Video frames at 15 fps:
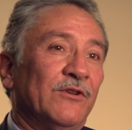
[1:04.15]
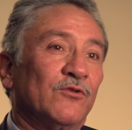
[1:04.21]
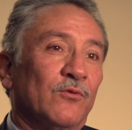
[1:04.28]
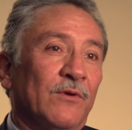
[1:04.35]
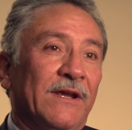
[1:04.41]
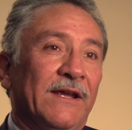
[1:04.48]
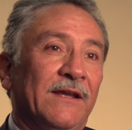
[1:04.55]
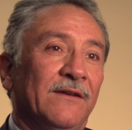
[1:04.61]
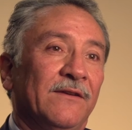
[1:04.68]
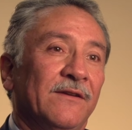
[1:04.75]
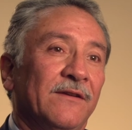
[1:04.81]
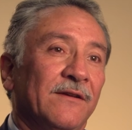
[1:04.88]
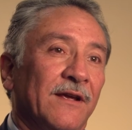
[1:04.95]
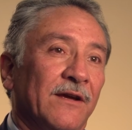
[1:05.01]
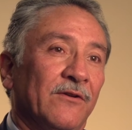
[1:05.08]

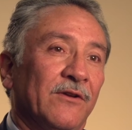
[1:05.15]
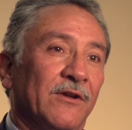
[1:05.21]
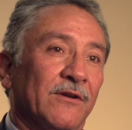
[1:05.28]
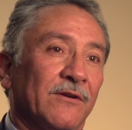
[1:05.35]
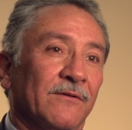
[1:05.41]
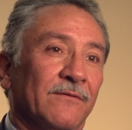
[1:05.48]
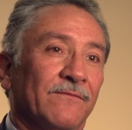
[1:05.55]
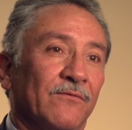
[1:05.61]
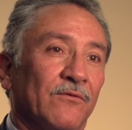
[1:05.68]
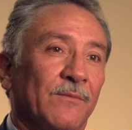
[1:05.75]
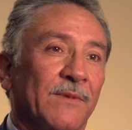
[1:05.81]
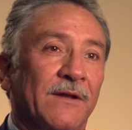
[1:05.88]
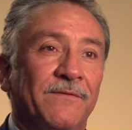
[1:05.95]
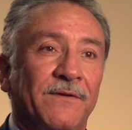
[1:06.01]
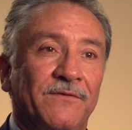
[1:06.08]
trained out here for
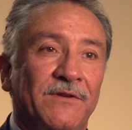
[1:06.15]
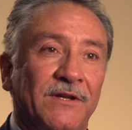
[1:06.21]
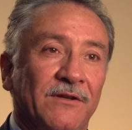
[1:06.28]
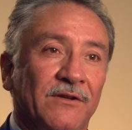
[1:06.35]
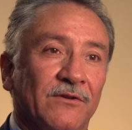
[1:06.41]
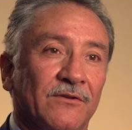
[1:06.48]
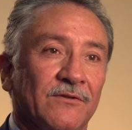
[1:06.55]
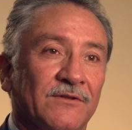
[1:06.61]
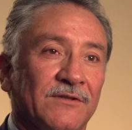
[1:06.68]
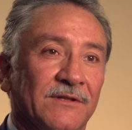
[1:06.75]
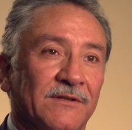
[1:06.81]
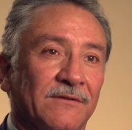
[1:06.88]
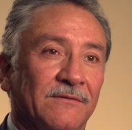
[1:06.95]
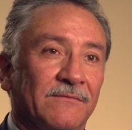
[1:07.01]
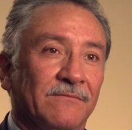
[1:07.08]
about 15 years
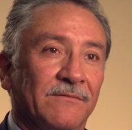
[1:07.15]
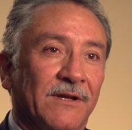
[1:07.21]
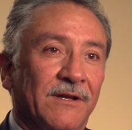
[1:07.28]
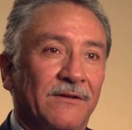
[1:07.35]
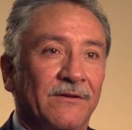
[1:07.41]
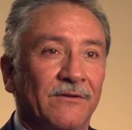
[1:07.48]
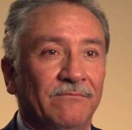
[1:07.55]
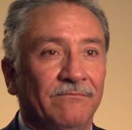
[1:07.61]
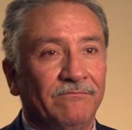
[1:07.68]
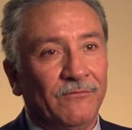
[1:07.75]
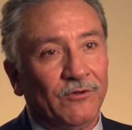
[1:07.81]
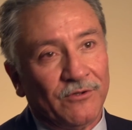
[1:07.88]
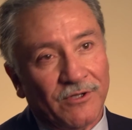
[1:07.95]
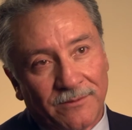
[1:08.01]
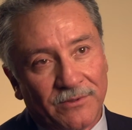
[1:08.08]
in, at
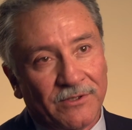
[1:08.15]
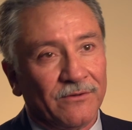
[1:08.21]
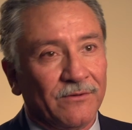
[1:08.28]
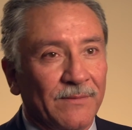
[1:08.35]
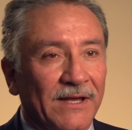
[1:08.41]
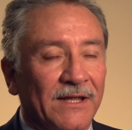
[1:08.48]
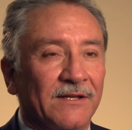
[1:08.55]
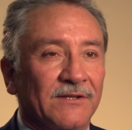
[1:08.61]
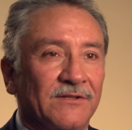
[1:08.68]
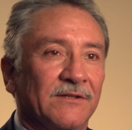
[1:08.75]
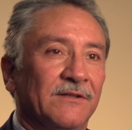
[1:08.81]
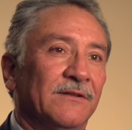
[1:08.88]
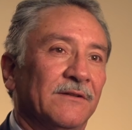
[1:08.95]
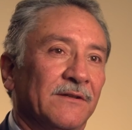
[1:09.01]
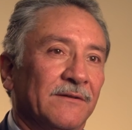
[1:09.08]
UW in
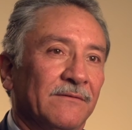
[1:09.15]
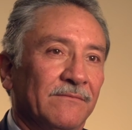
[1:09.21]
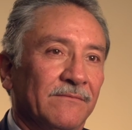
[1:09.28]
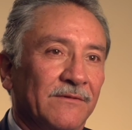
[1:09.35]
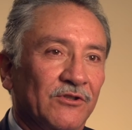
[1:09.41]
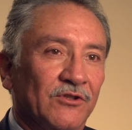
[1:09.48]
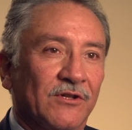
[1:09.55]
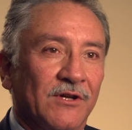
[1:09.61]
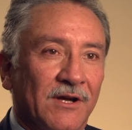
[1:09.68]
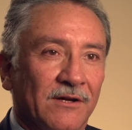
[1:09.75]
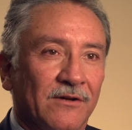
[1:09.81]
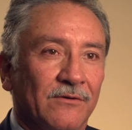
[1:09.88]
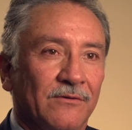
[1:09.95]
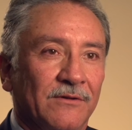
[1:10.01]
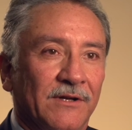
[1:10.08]
Madison and
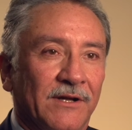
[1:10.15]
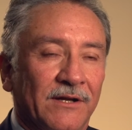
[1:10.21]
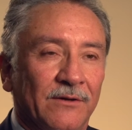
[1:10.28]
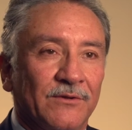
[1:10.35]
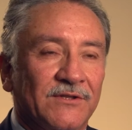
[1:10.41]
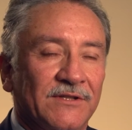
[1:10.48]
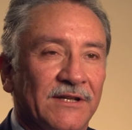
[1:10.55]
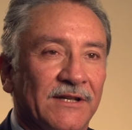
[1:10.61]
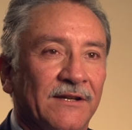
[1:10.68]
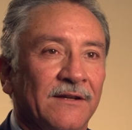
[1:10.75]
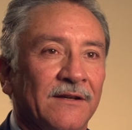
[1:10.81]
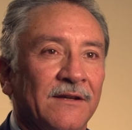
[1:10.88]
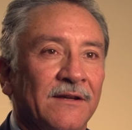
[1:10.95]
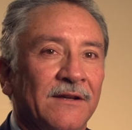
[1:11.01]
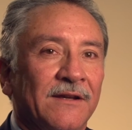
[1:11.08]
Chicago and Iowa City.
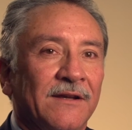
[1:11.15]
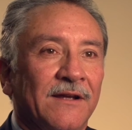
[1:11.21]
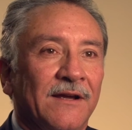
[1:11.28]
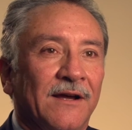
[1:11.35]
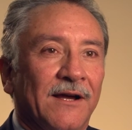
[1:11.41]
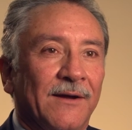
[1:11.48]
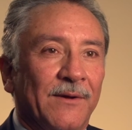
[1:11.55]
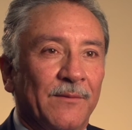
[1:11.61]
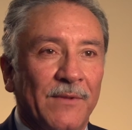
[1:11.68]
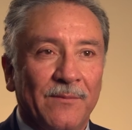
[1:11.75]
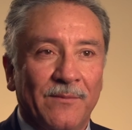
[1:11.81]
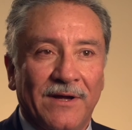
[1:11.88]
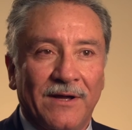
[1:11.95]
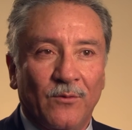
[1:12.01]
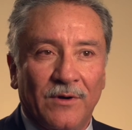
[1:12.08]
Uh, I
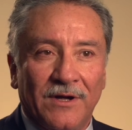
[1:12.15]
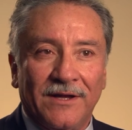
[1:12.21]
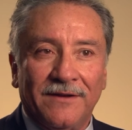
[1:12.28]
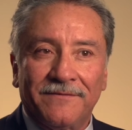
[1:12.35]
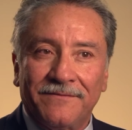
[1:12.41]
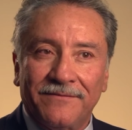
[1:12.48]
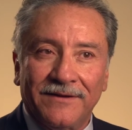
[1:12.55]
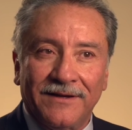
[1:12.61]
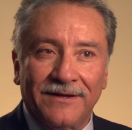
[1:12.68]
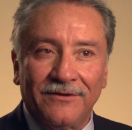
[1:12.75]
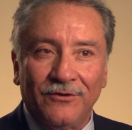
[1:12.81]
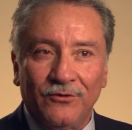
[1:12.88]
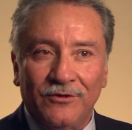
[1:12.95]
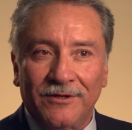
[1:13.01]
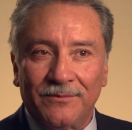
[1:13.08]
met my wife
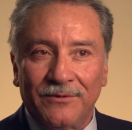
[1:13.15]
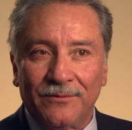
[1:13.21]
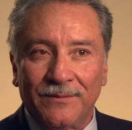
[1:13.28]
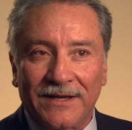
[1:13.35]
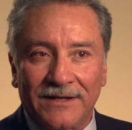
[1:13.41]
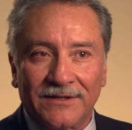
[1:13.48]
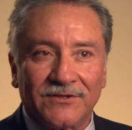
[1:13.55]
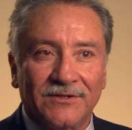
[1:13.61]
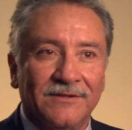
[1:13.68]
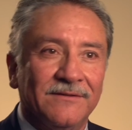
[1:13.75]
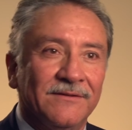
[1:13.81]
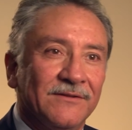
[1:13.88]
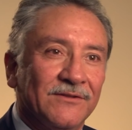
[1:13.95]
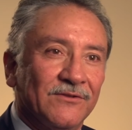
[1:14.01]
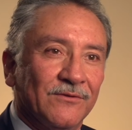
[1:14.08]
in
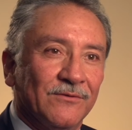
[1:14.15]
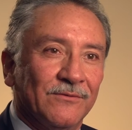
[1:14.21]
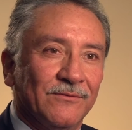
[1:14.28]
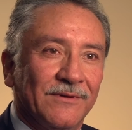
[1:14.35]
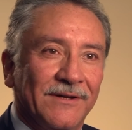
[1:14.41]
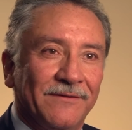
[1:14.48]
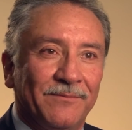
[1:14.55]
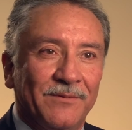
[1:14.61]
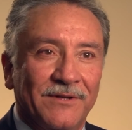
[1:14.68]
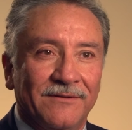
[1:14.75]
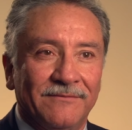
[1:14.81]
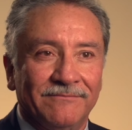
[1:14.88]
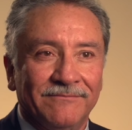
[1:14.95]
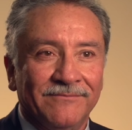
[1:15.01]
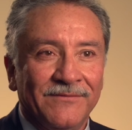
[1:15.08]
UW-Madison, so I've
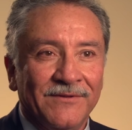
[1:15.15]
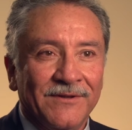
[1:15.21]
been,